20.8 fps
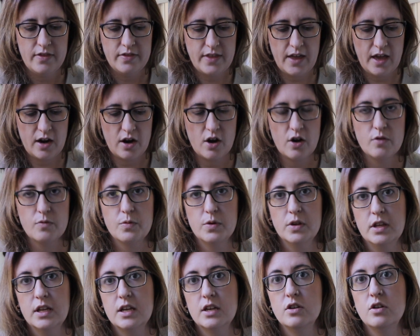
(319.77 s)
that are
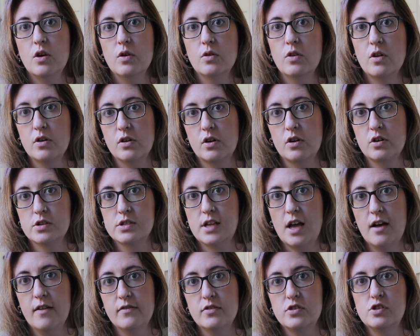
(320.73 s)
really no longer
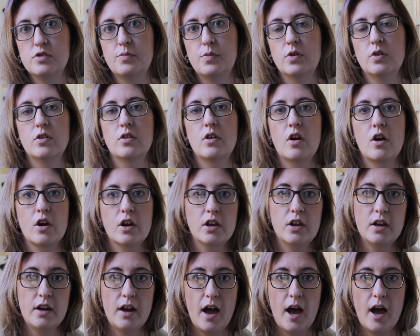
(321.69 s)
salvageable are a good